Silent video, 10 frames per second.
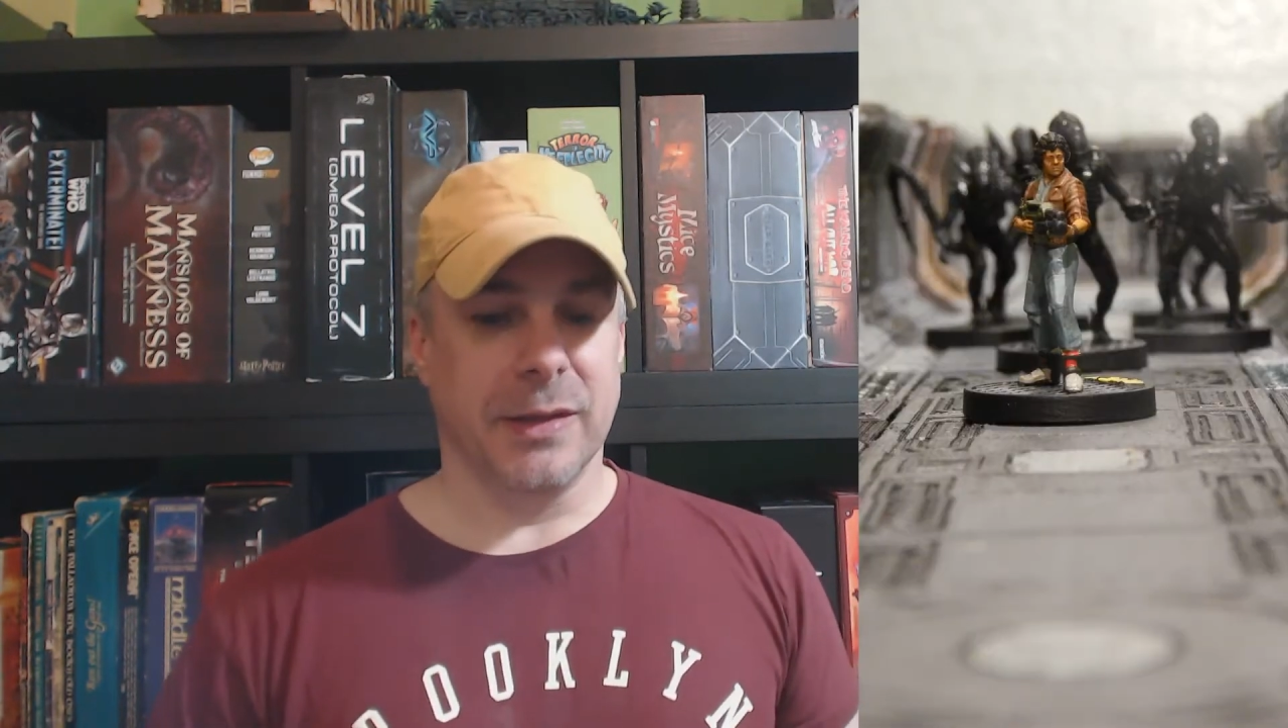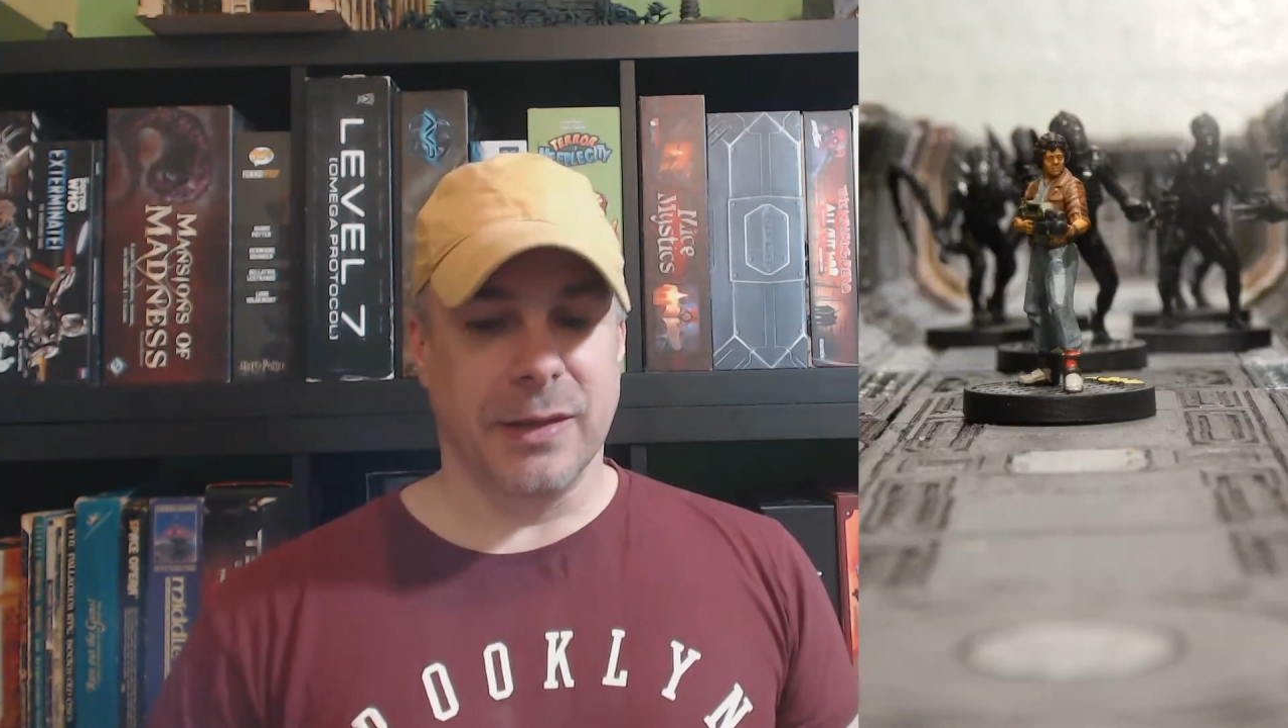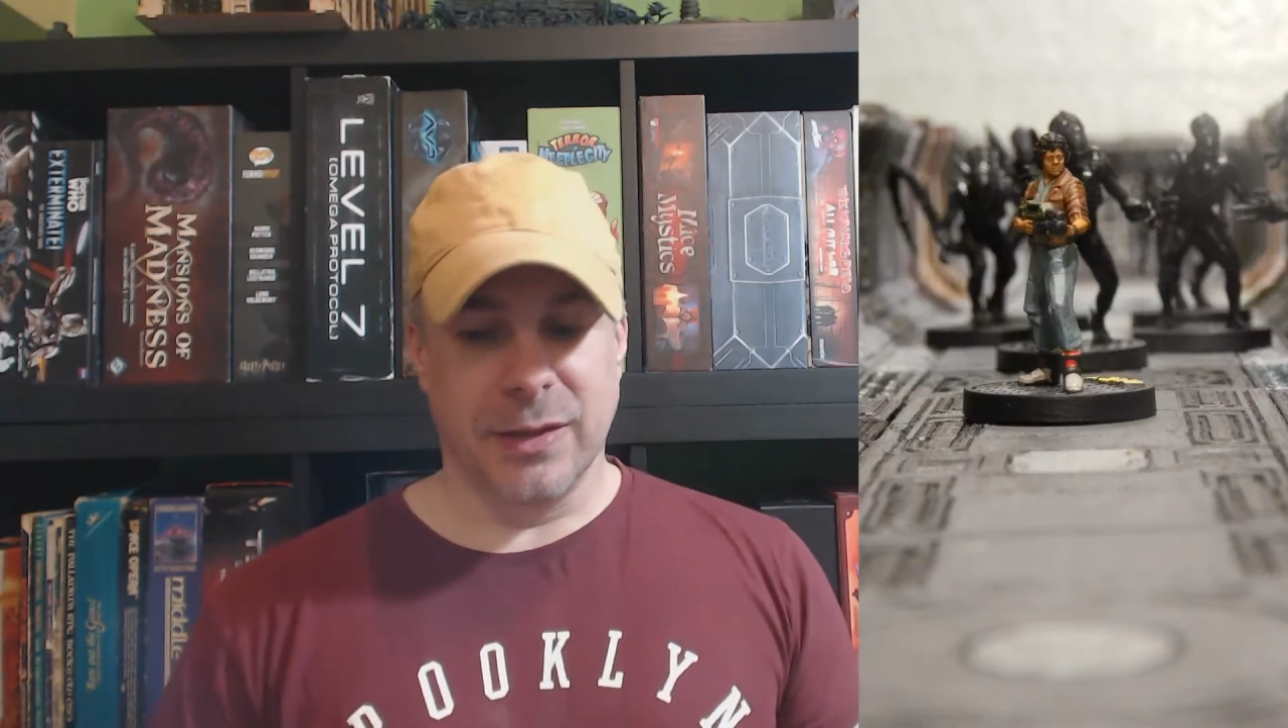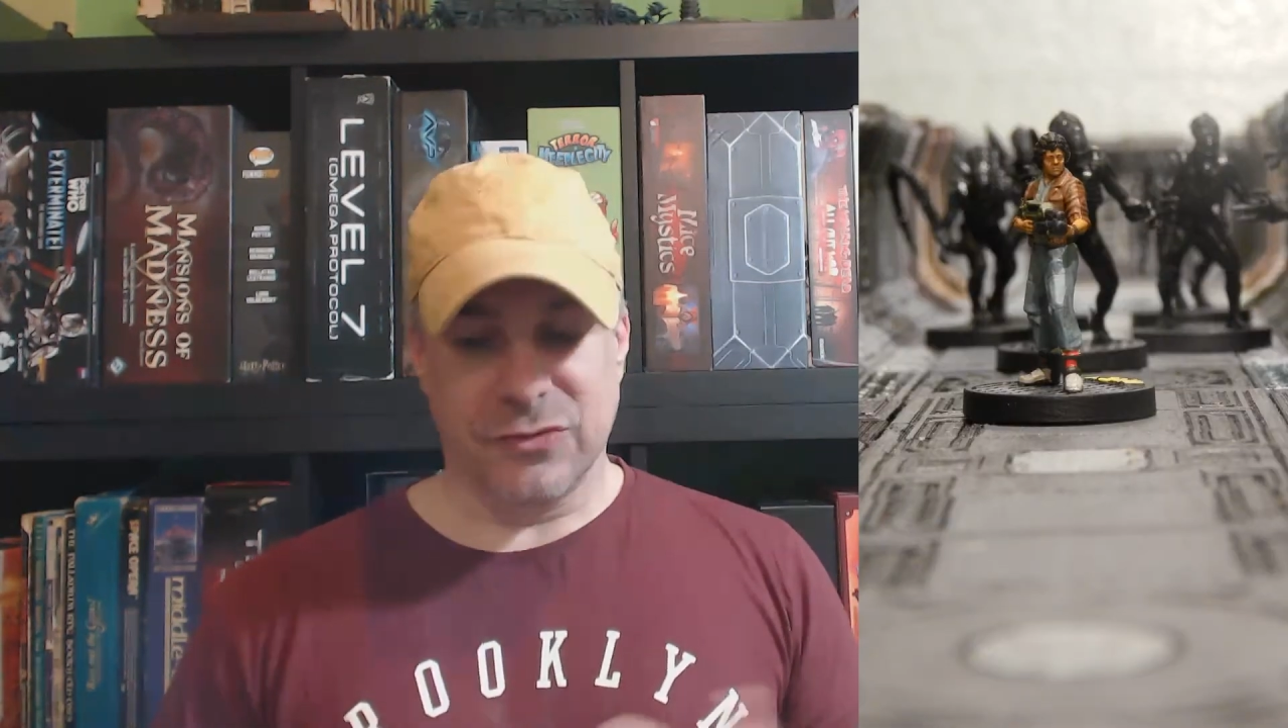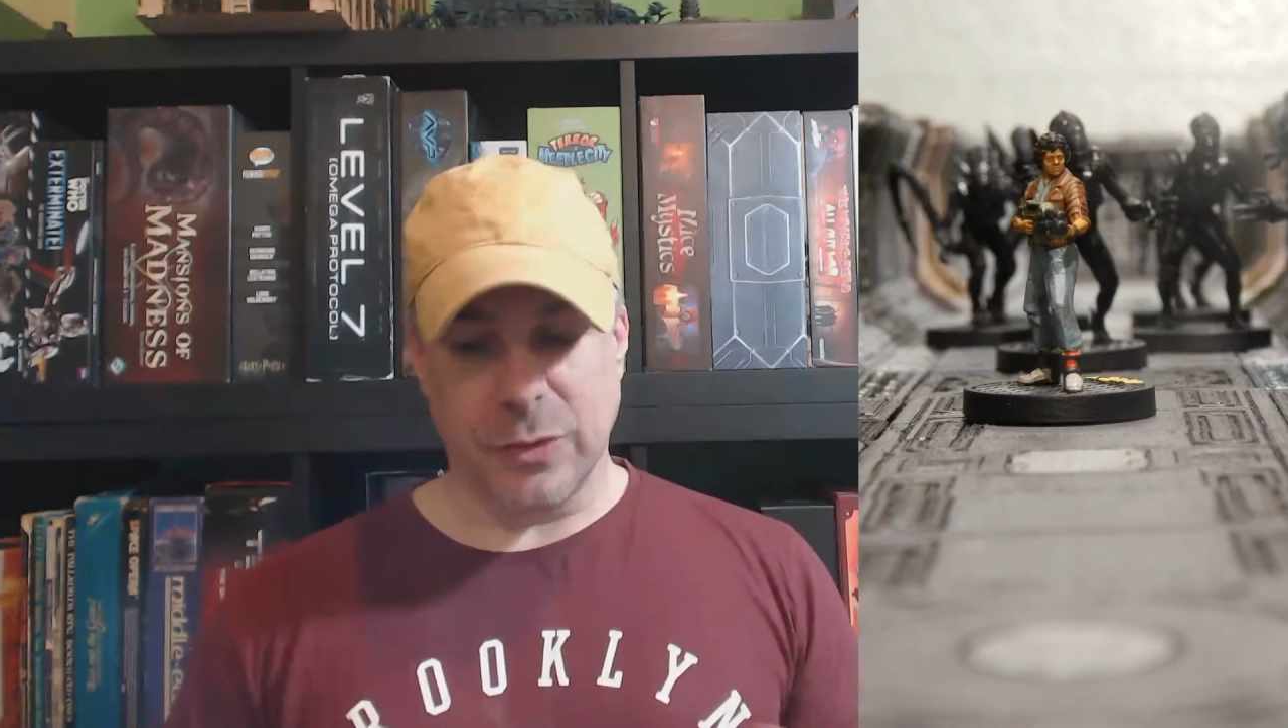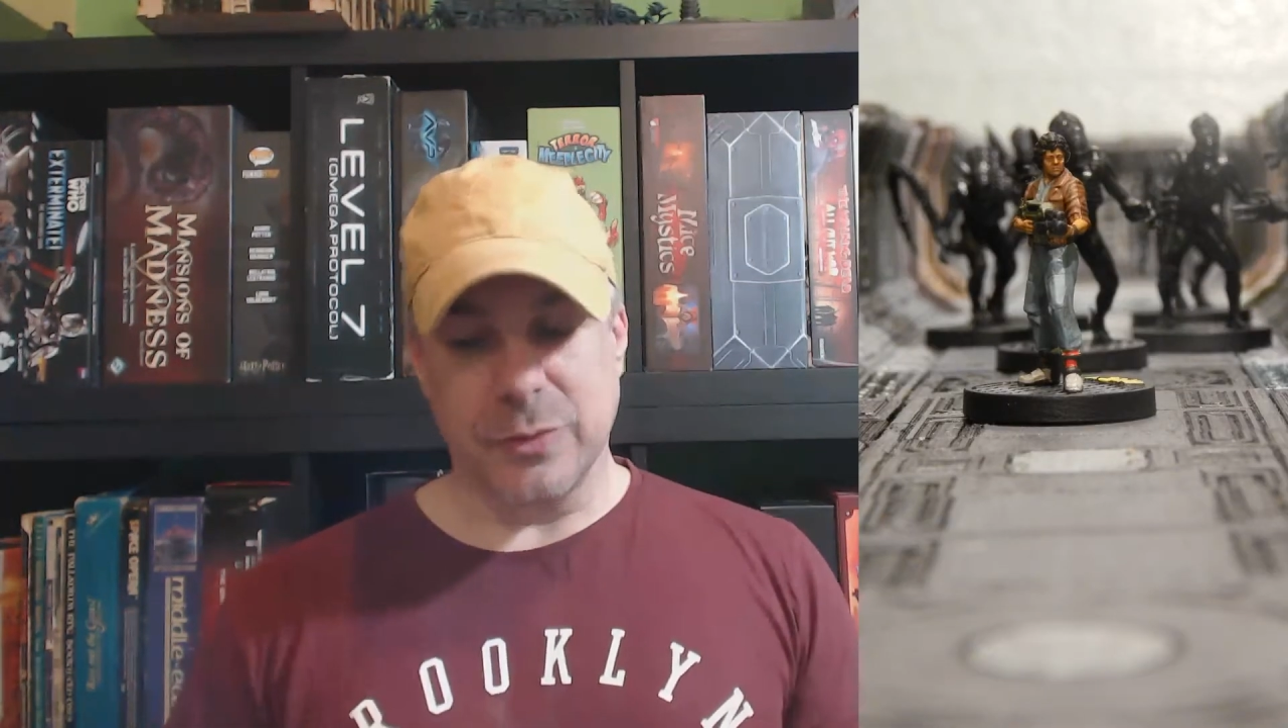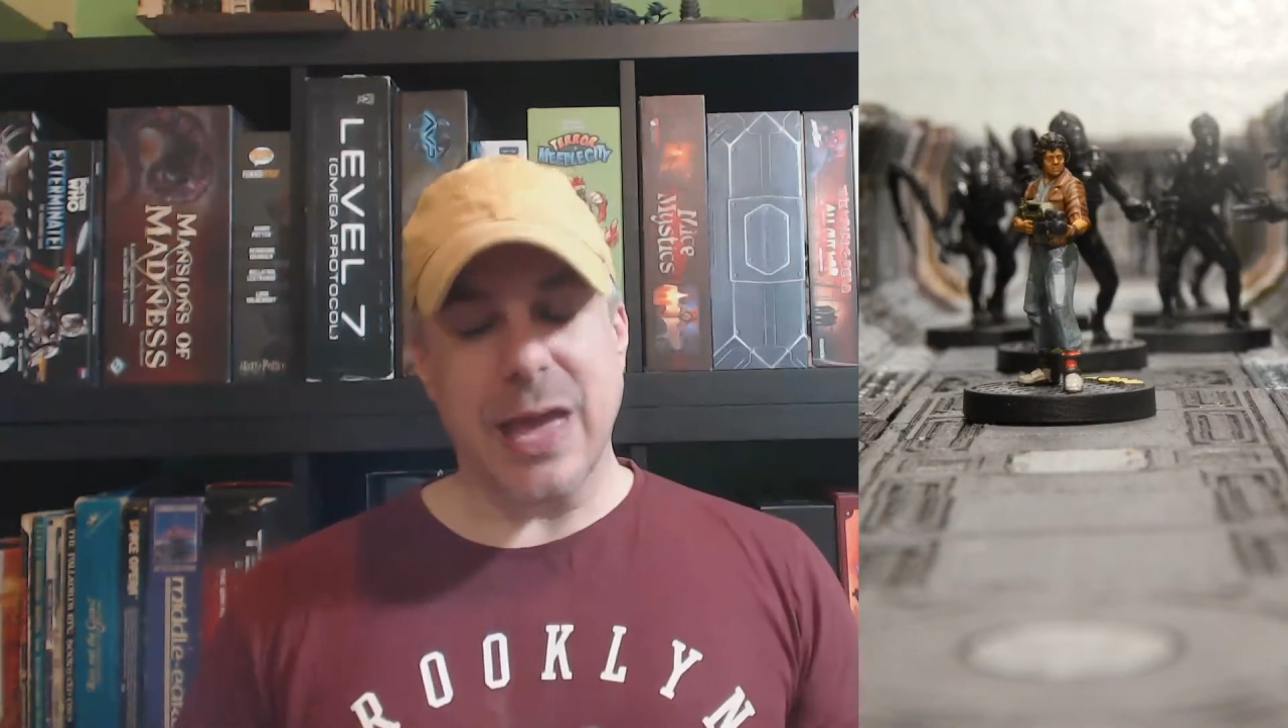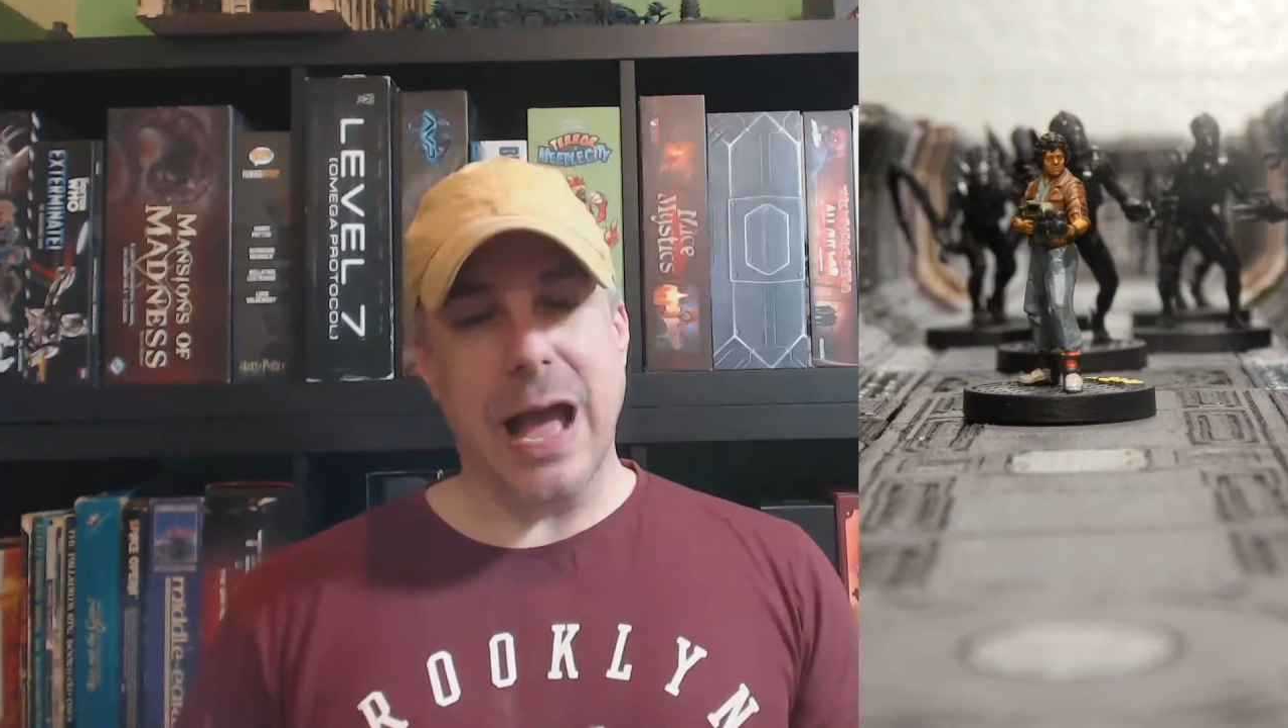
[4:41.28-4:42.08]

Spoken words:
So, yeah,